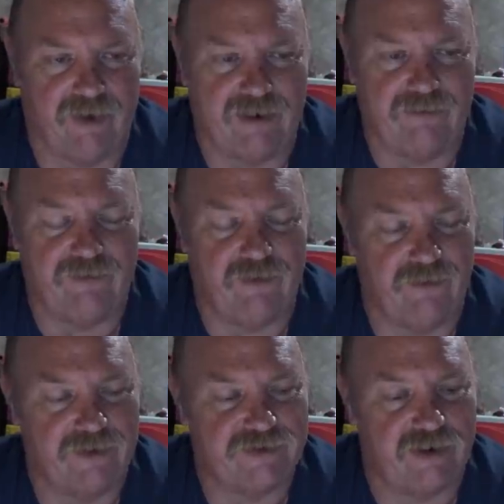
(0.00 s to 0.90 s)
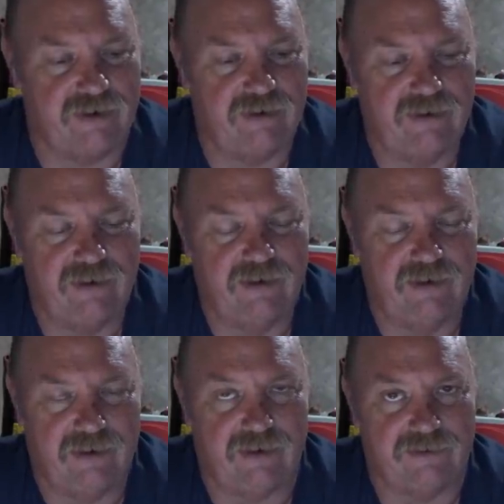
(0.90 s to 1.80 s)
I do know that she
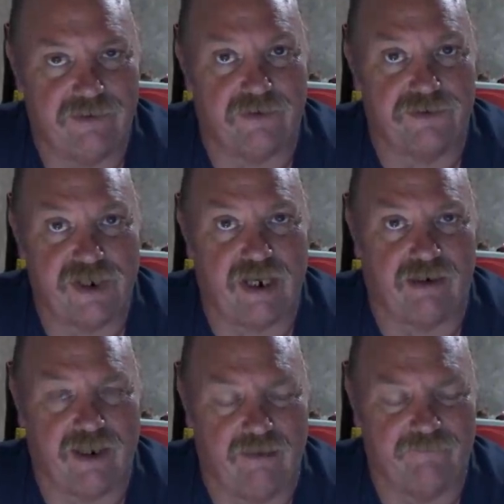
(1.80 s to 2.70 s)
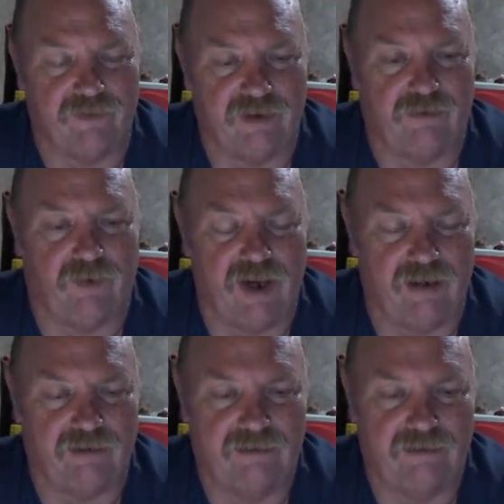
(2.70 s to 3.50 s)
took her channel down for a little while.